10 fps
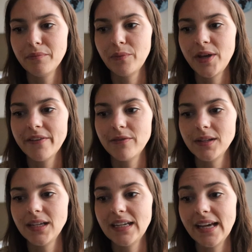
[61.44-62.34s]
We have a
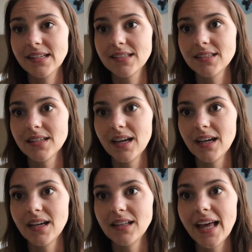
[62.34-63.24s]
really nice
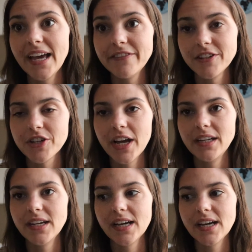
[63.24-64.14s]
life in
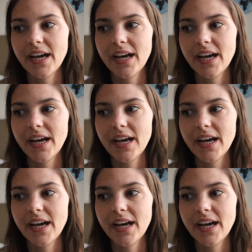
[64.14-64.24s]
China,